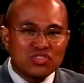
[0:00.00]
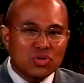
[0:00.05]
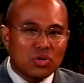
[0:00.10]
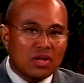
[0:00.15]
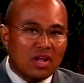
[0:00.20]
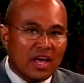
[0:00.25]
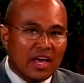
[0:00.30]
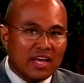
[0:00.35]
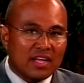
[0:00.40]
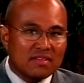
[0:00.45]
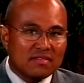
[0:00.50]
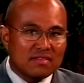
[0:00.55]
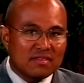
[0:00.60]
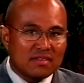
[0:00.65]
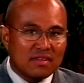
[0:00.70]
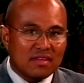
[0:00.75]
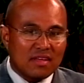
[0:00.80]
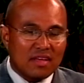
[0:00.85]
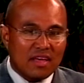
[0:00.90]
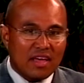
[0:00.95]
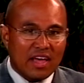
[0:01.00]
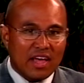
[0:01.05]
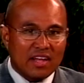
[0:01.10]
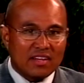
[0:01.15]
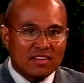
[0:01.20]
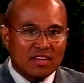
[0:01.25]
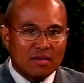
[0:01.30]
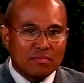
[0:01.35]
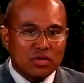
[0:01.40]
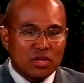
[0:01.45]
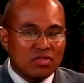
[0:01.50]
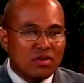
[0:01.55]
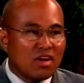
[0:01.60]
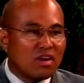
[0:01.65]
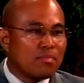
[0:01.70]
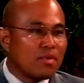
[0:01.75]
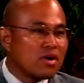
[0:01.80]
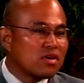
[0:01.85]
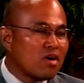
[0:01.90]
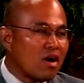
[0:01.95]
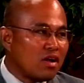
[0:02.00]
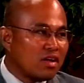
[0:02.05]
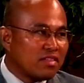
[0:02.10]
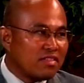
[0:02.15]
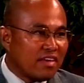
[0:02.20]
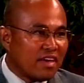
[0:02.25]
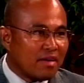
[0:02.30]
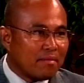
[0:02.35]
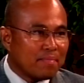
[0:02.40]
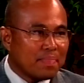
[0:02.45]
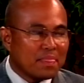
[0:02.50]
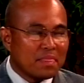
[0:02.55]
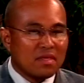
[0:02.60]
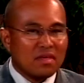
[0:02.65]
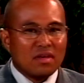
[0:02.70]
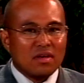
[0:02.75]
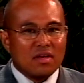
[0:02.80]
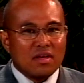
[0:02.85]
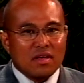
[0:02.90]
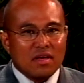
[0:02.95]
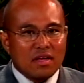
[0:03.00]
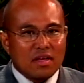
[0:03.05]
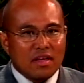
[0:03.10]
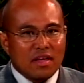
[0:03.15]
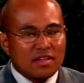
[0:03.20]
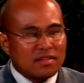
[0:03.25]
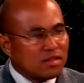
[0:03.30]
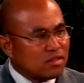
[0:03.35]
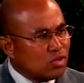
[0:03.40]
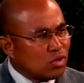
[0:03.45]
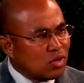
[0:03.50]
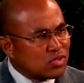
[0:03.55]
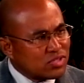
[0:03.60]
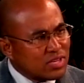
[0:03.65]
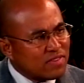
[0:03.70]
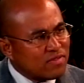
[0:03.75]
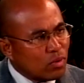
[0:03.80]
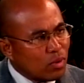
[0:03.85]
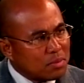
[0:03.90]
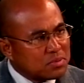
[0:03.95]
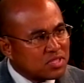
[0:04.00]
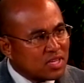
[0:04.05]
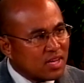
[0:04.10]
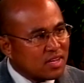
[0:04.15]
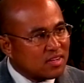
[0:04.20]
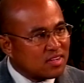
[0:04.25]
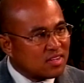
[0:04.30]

client and you thought about calling them, and you also have a website?